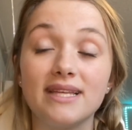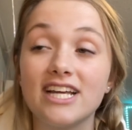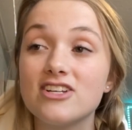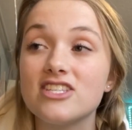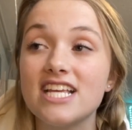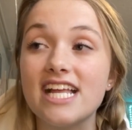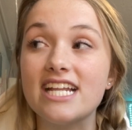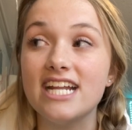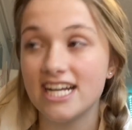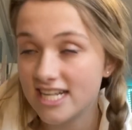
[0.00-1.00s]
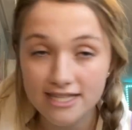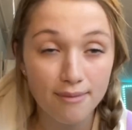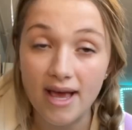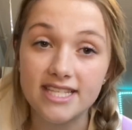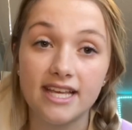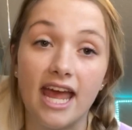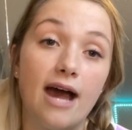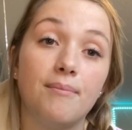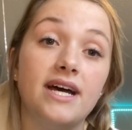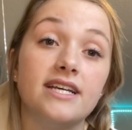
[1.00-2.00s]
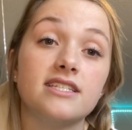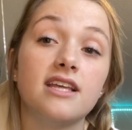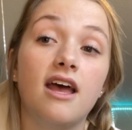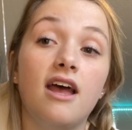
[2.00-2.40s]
It is an amazing campus.